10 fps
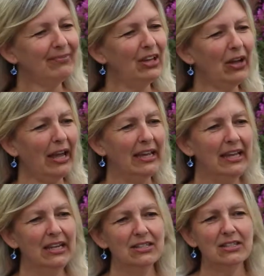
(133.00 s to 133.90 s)
Okay,
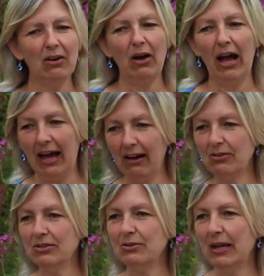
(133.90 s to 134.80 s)
so
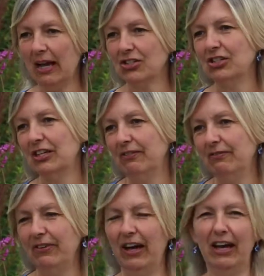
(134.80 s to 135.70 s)
how do we actually
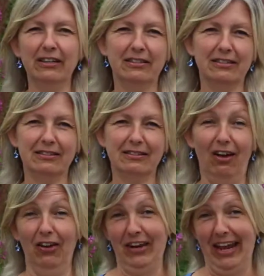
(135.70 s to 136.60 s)
convert
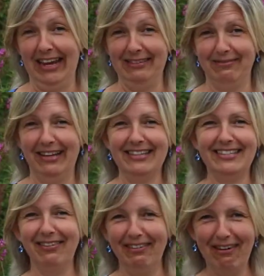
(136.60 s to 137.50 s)
our name
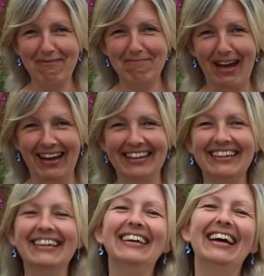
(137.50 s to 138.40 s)
into a number?
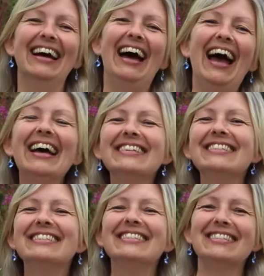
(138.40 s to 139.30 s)
As
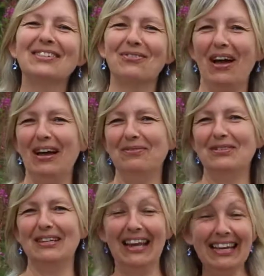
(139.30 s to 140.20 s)
described
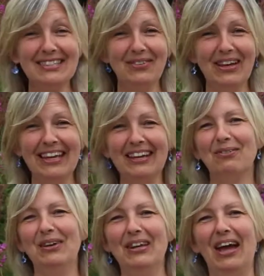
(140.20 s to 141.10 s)
last week,
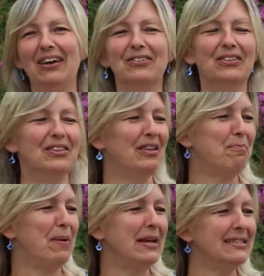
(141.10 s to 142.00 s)
we know that the
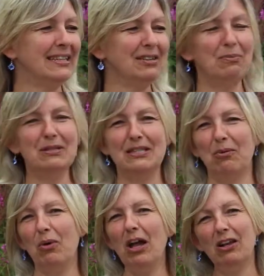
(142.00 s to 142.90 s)
basic numbers that
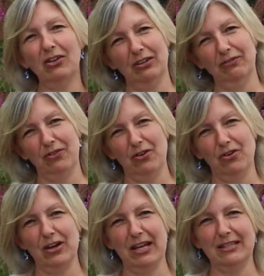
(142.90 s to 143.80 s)
we're looking
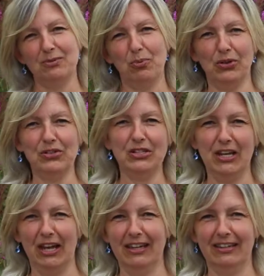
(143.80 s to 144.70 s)
for is 1 to
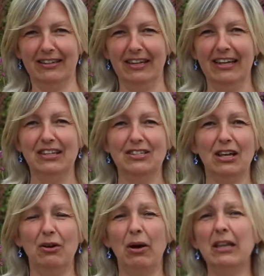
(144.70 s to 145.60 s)
9.
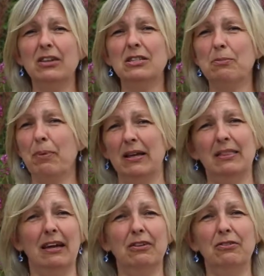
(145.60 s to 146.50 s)
So I use the
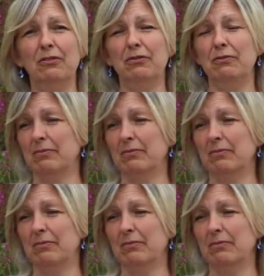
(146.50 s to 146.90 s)
Pythagorean